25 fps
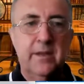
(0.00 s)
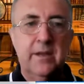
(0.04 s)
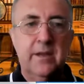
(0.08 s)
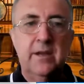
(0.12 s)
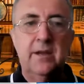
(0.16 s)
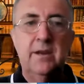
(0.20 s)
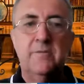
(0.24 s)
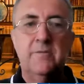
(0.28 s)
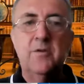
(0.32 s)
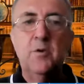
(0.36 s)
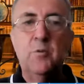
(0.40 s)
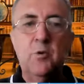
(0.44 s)

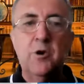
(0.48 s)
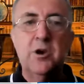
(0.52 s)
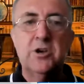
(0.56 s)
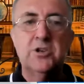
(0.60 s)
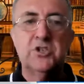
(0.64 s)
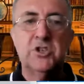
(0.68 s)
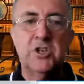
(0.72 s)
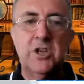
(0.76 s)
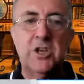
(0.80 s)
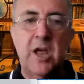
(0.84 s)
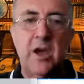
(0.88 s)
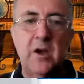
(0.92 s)
And if you work
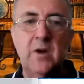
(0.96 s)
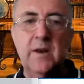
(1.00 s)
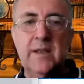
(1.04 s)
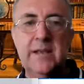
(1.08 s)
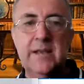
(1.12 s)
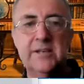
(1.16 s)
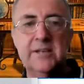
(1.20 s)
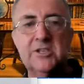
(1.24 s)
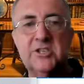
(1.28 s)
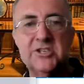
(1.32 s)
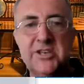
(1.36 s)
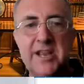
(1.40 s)
slowly
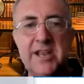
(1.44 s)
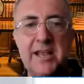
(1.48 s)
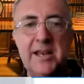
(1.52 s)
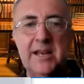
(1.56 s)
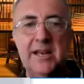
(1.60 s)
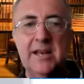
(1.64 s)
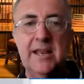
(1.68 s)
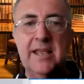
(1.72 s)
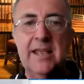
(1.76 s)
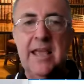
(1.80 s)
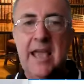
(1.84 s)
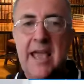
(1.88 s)
and
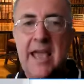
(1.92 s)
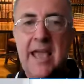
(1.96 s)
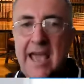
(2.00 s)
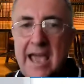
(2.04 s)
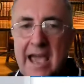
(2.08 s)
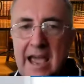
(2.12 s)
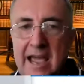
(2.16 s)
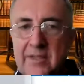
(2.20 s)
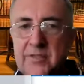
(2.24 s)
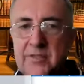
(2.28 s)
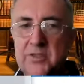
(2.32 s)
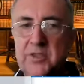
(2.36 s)
steadily
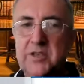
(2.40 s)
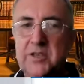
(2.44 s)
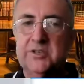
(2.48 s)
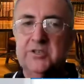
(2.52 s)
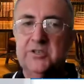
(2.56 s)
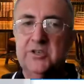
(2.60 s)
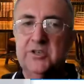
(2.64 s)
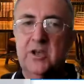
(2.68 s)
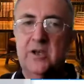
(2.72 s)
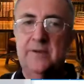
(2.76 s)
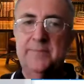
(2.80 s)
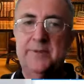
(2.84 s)
at the
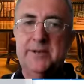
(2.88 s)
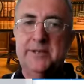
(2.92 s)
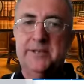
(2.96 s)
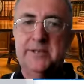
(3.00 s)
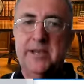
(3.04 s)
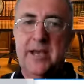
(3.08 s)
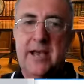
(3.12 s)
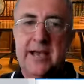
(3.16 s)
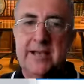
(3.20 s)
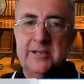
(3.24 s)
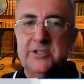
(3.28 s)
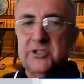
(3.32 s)
assignment
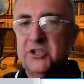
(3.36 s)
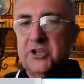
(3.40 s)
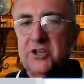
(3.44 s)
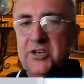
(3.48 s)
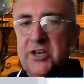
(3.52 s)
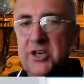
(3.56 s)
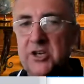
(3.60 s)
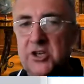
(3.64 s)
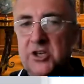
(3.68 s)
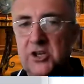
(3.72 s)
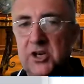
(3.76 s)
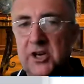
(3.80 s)
task,
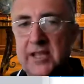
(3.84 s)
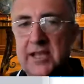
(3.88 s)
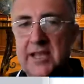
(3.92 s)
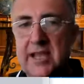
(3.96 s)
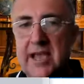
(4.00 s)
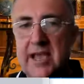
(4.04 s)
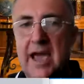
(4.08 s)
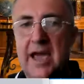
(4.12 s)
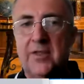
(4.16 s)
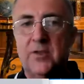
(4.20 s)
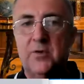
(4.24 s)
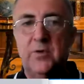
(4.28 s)
initially
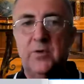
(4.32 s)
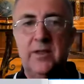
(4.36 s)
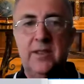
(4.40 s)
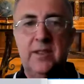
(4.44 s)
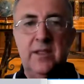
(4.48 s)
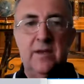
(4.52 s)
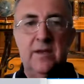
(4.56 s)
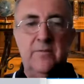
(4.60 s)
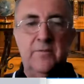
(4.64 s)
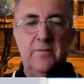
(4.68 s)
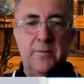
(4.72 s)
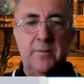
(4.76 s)
gathering
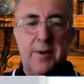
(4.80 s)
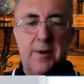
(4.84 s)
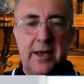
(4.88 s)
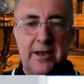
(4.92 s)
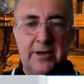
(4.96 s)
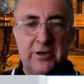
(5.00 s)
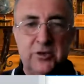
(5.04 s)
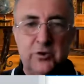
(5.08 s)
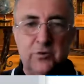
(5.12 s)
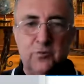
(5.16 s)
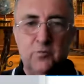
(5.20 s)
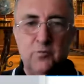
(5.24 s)
the
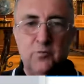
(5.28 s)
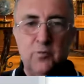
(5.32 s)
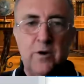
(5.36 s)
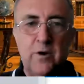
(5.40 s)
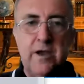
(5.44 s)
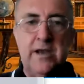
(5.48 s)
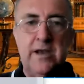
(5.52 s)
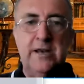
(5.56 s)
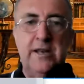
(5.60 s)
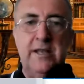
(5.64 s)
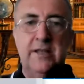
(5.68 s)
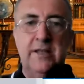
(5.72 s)
information,
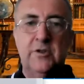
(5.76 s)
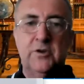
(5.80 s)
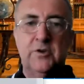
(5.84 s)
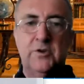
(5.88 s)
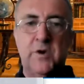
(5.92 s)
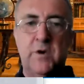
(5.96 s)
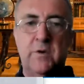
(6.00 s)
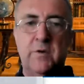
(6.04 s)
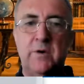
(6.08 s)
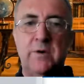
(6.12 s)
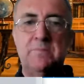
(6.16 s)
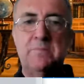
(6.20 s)
reading
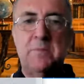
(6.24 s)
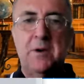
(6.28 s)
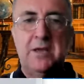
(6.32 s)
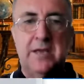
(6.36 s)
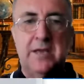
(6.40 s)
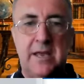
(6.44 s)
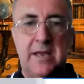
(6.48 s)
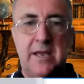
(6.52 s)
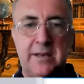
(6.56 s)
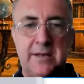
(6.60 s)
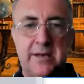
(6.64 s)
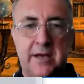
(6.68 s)
through it,
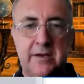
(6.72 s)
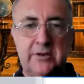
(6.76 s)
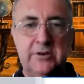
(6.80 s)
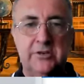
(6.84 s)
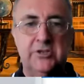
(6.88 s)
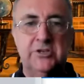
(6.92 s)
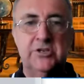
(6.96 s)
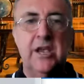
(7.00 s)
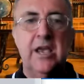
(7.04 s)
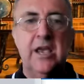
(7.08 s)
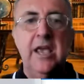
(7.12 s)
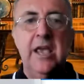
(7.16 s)
making
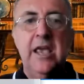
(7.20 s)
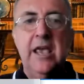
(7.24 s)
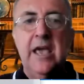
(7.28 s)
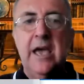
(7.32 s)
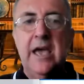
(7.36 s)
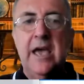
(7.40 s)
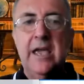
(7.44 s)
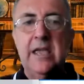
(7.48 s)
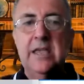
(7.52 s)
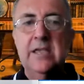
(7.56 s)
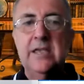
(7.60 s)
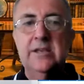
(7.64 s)
notes
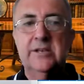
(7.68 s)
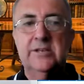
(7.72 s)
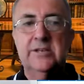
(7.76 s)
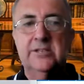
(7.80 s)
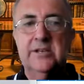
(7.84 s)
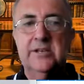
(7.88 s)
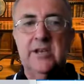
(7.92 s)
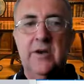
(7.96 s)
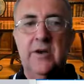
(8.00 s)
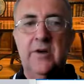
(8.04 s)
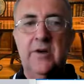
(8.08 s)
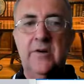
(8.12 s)

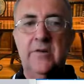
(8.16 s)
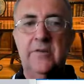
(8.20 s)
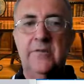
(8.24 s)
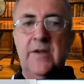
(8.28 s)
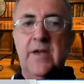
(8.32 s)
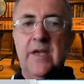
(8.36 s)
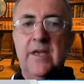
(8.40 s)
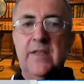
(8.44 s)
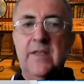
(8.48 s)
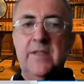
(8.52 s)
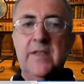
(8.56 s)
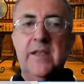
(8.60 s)
yourself,
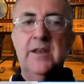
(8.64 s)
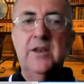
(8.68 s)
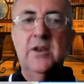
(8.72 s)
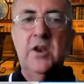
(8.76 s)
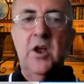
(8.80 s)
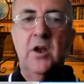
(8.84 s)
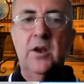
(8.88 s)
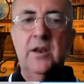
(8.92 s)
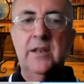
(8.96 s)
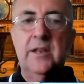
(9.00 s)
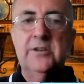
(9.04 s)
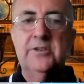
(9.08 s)
then
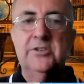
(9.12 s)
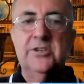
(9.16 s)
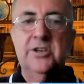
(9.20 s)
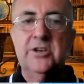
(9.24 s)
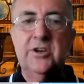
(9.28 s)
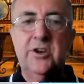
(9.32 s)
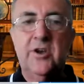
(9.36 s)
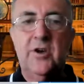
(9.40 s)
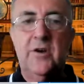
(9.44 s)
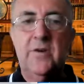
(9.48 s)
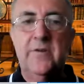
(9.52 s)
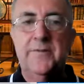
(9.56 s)
knowledge
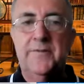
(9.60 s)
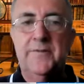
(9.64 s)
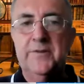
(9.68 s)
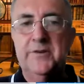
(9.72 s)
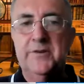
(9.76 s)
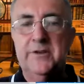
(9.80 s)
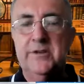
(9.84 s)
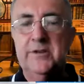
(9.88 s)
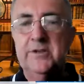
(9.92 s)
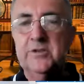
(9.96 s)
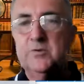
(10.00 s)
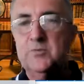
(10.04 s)
and
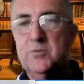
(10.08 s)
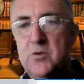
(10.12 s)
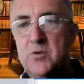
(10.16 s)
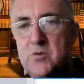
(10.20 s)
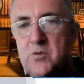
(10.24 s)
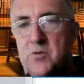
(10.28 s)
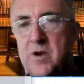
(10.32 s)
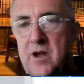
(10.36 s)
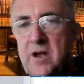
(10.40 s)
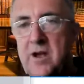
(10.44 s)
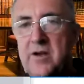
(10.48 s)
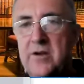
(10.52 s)
confidence will
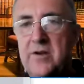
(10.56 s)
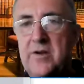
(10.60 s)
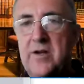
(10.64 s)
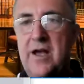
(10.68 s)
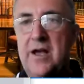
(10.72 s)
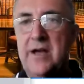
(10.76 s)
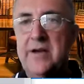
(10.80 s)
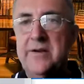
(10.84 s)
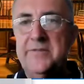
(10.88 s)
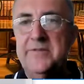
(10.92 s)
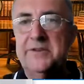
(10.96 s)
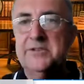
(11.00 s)
grow
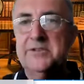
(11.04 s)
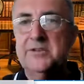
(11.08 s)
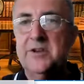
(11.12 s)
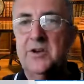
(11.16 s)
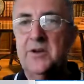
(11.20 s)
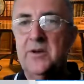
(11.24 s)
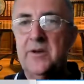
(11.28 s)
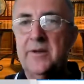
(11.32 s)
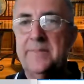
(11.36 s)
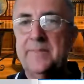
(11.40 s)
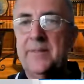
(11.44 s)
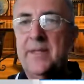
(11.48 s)
over
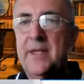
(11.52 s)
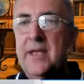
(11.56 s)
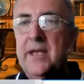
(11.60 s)
time.